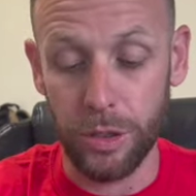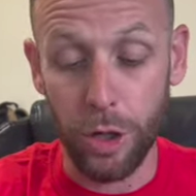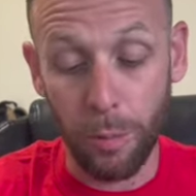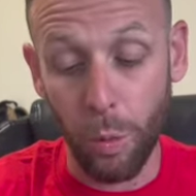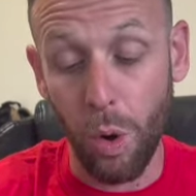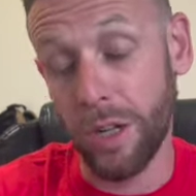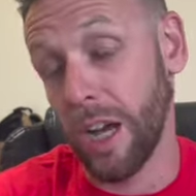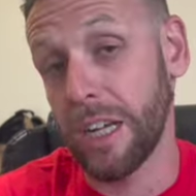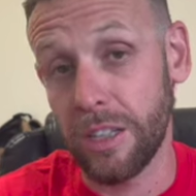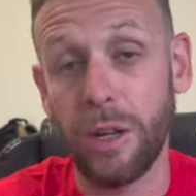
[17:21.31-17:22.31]
Number one,
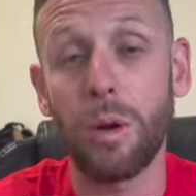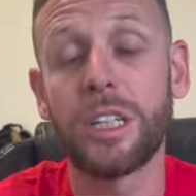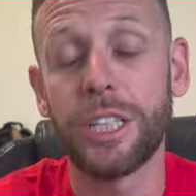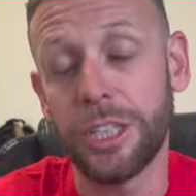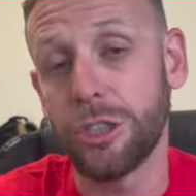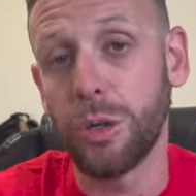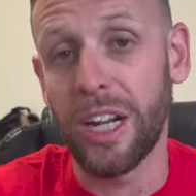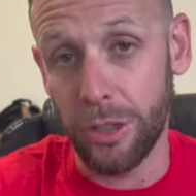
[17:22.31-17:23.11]
because I want to teach you how to